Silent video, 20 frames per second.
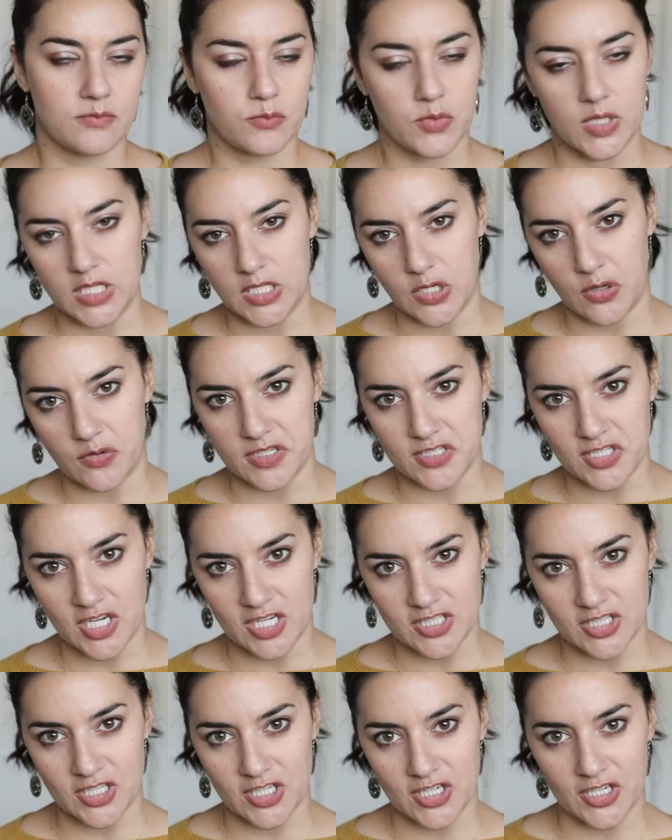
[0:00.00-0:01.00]
We know the
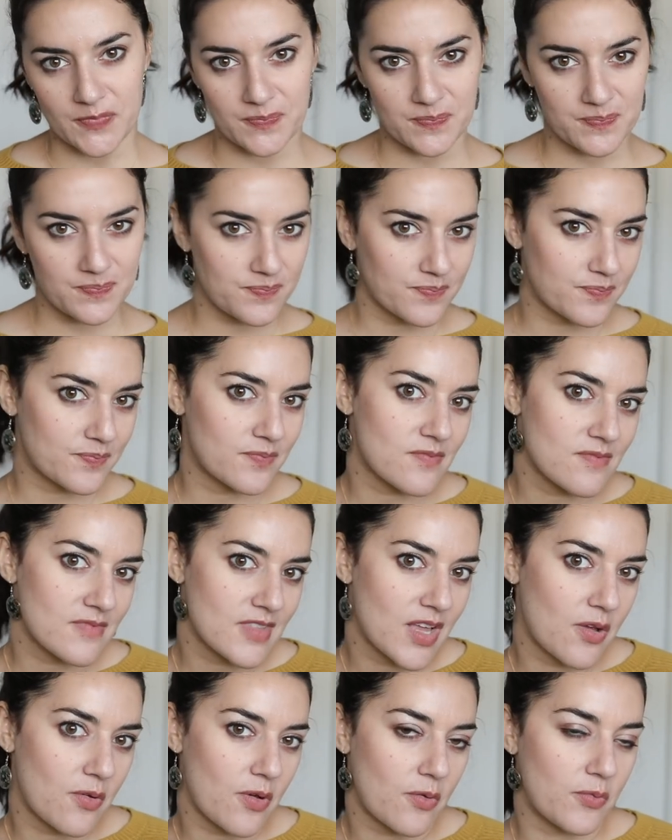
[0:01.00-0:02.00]
gender,
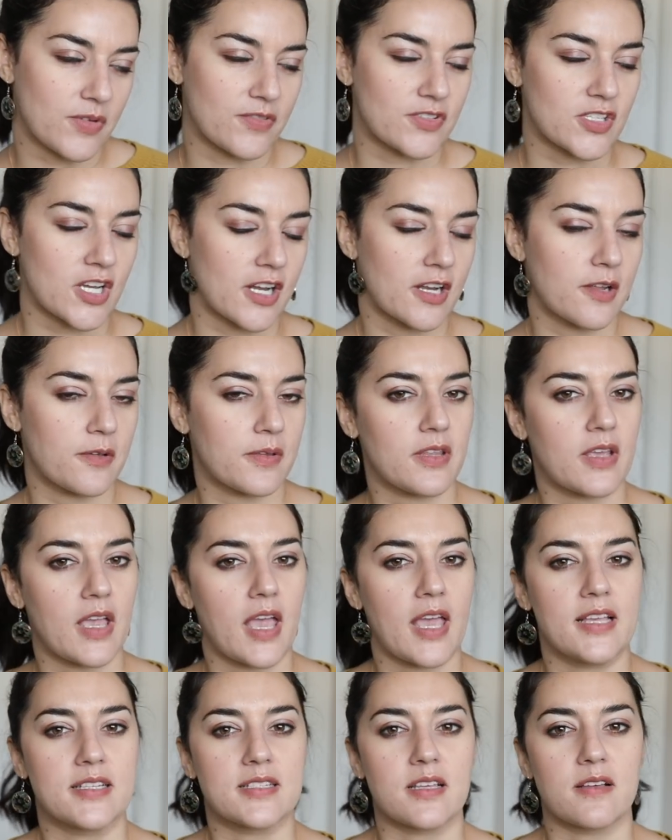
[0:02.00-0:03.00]
we've shared it with
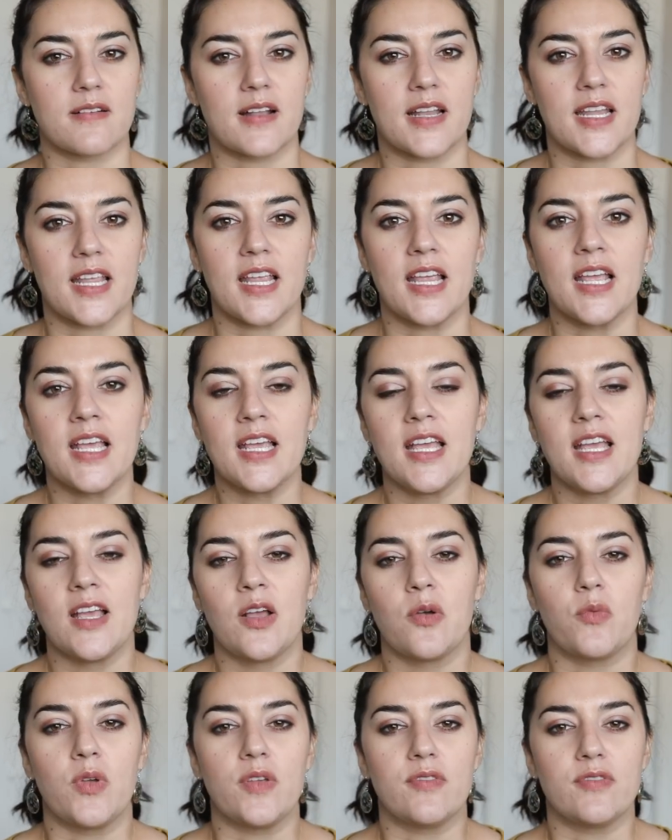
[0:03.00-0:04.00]
you guys already.
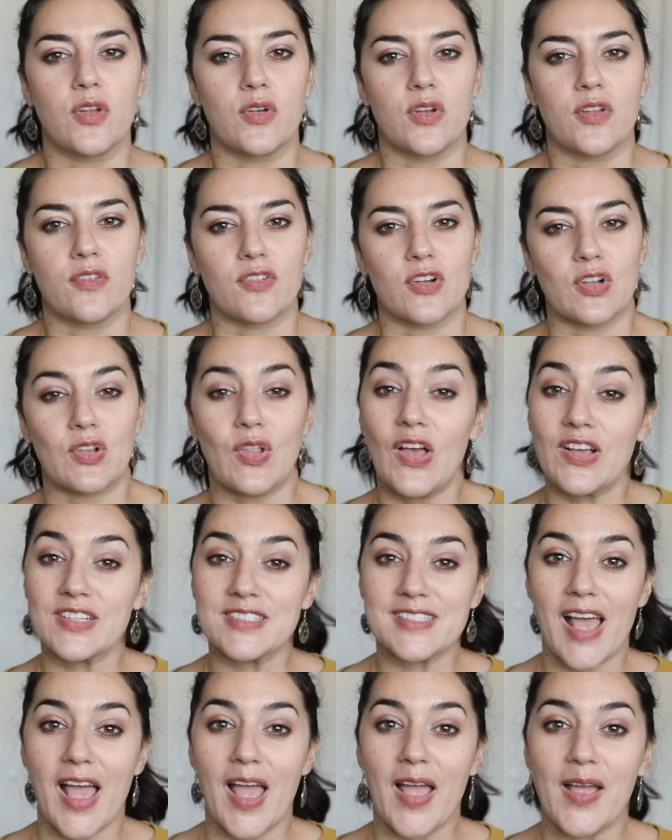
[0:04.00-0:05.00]
We've known it for a
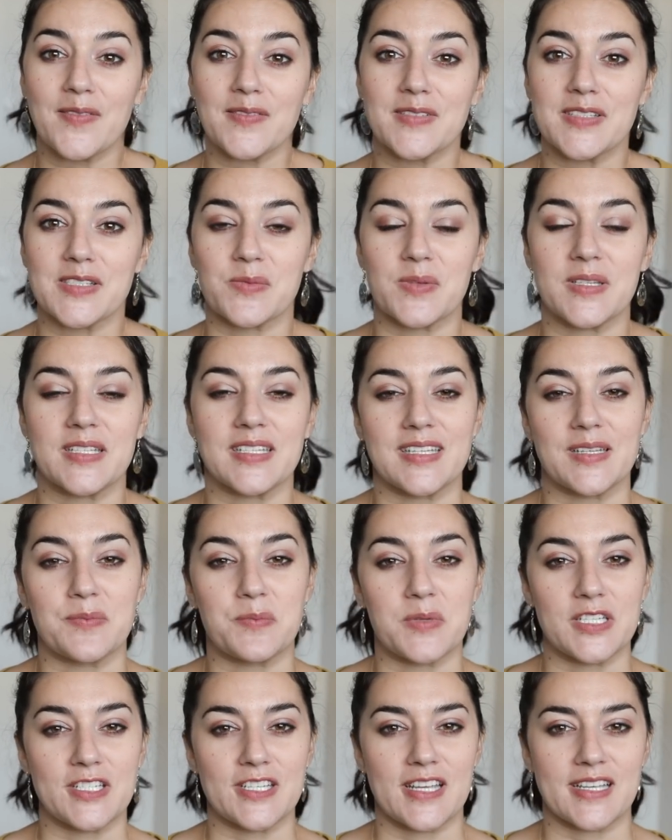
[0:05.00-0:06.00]
long time because we
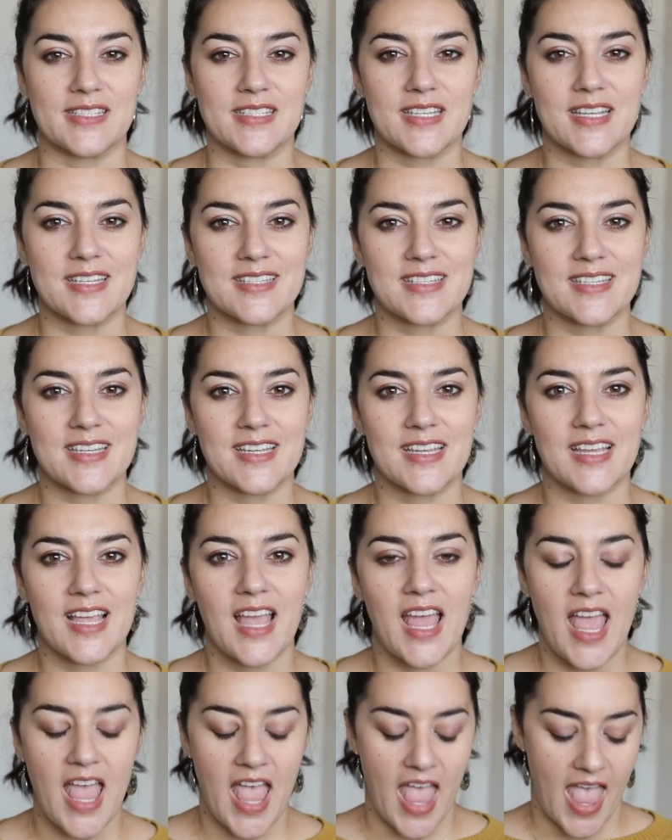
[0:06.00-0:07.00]
did PGS
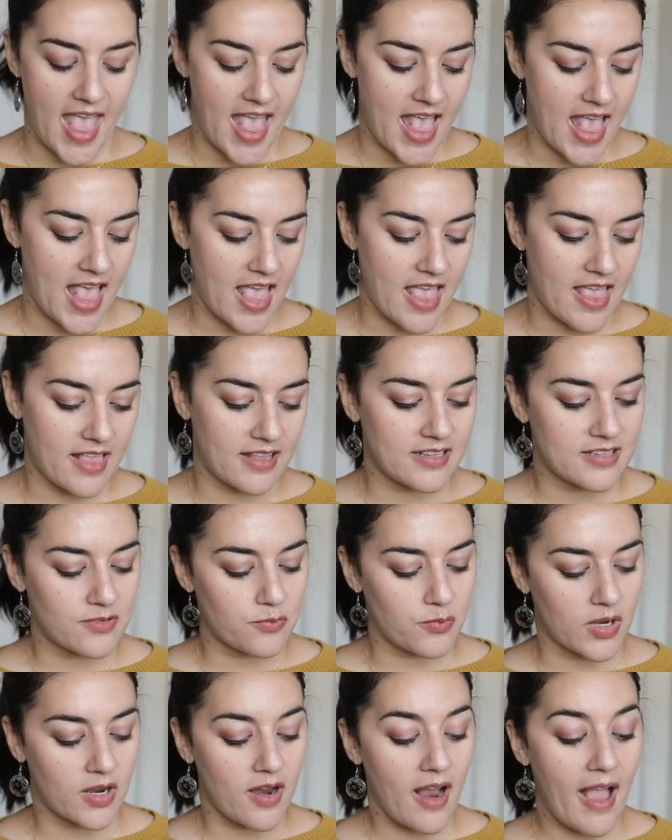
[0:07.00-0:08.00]
testing and
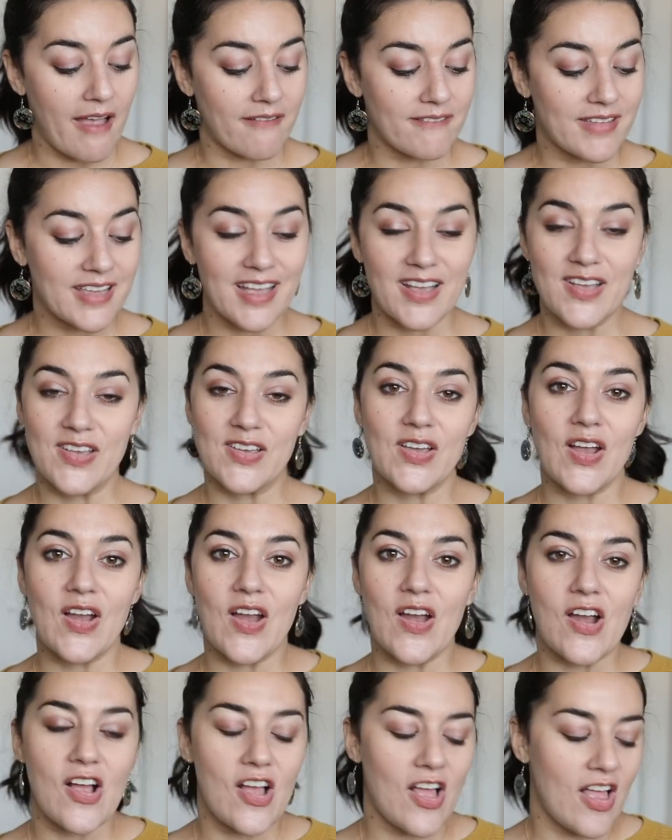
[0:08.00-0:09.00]
we are having a
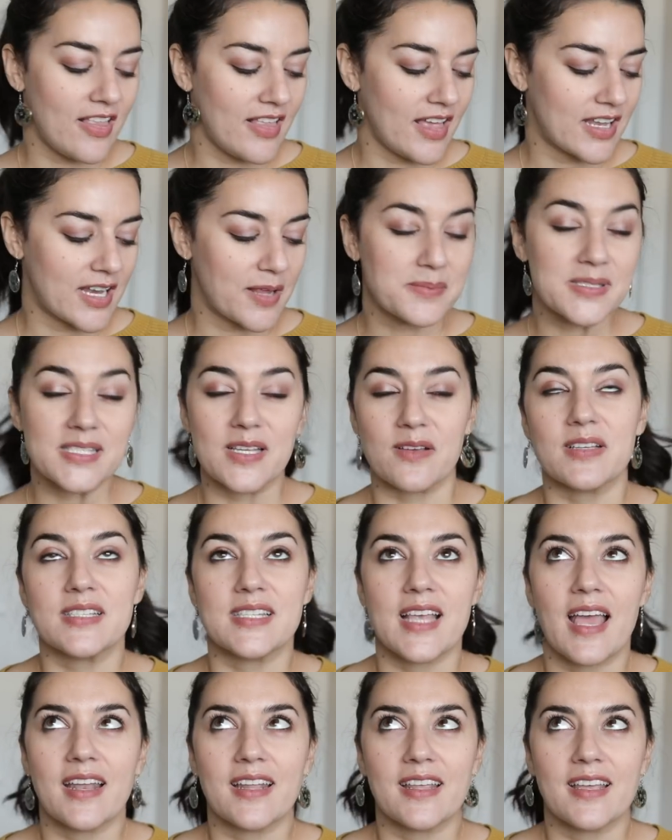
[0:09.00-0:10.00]
girl, and I'm so
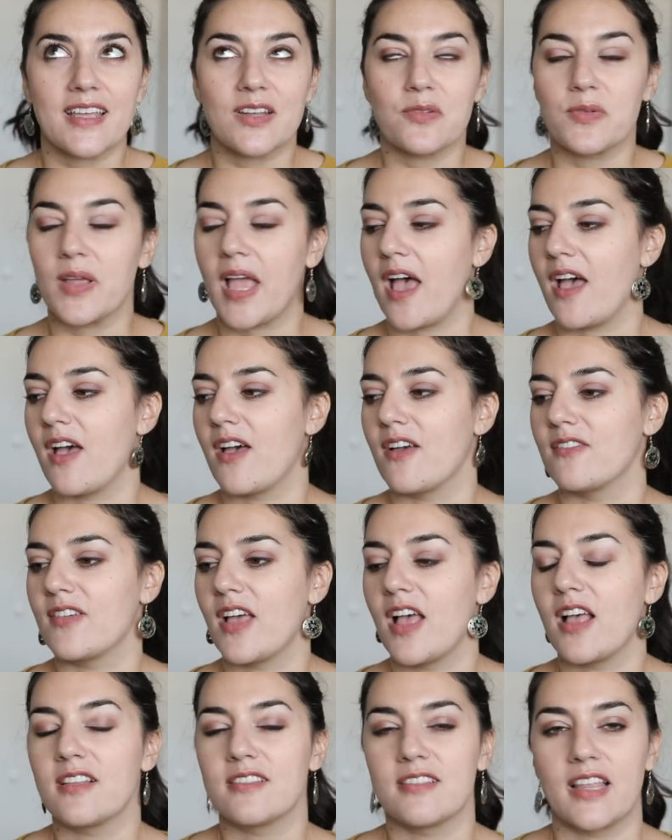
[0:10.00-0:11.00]
excited. We
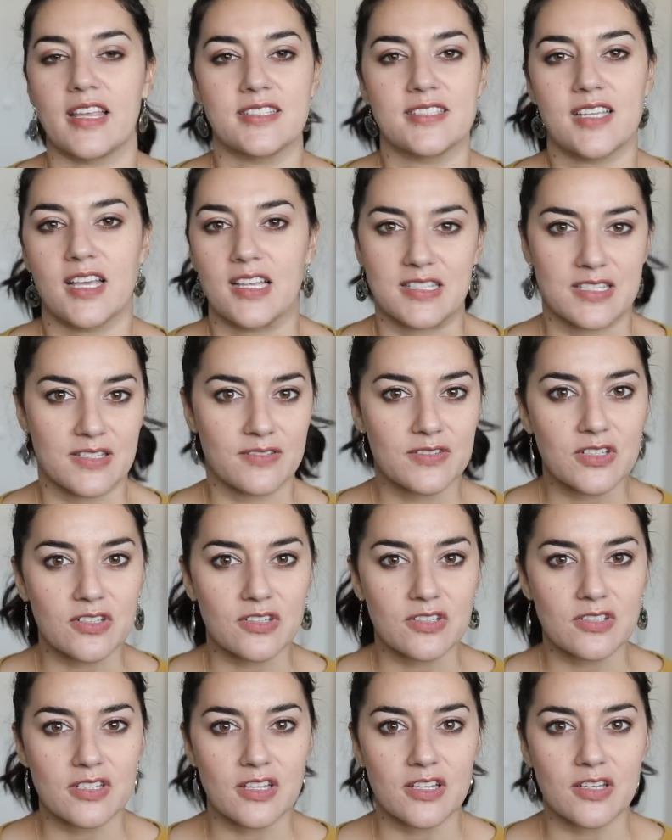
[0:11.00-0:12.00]
have like tons of
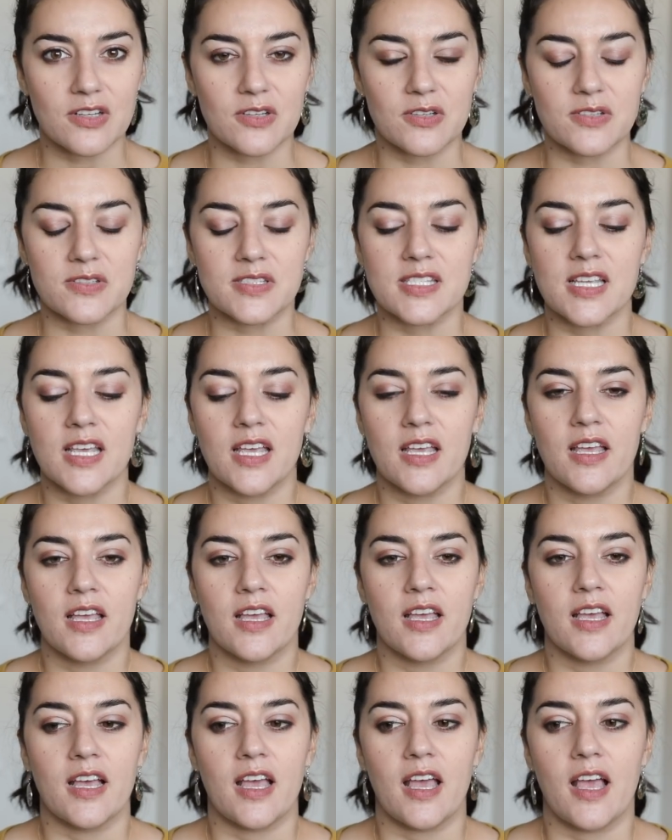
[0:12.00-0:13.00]
girl clothes.
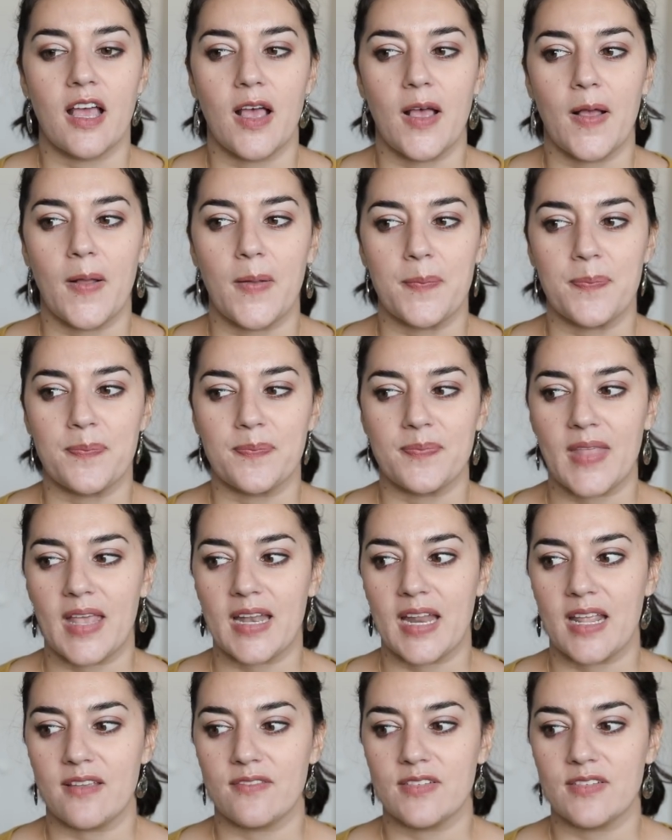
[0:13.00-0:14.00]
Um, and I